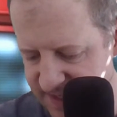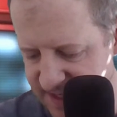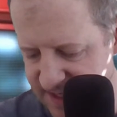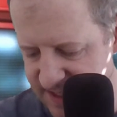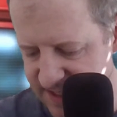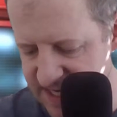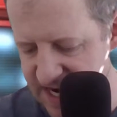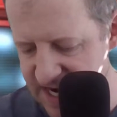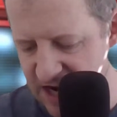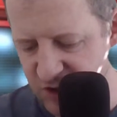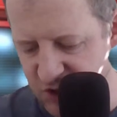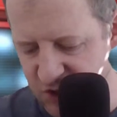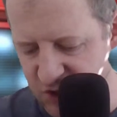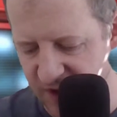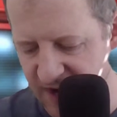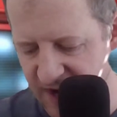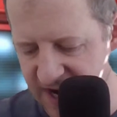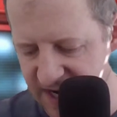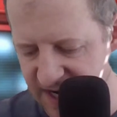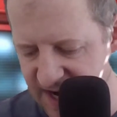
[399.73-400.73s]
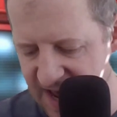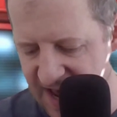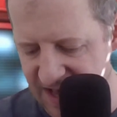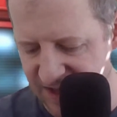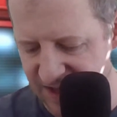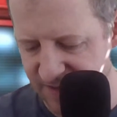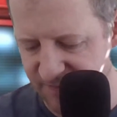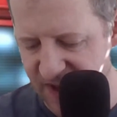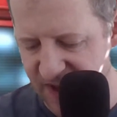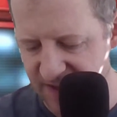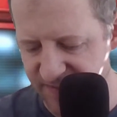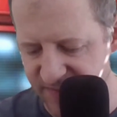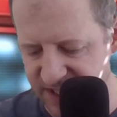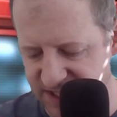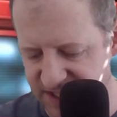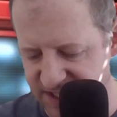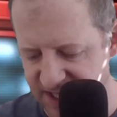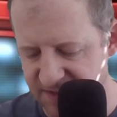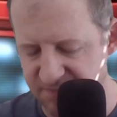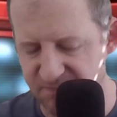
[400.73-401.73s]
Now, granted, Alabama
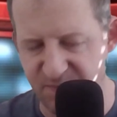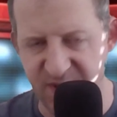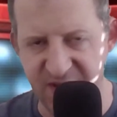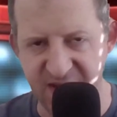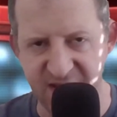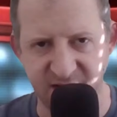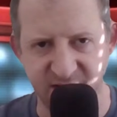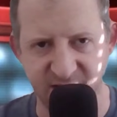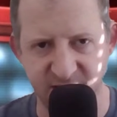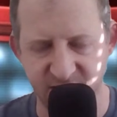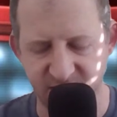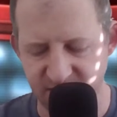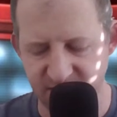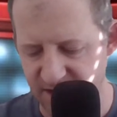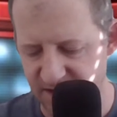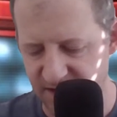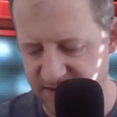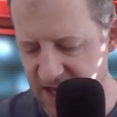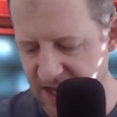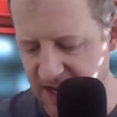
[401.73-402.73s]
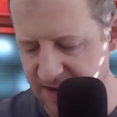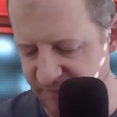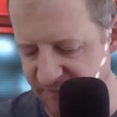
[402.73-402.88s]
did beat them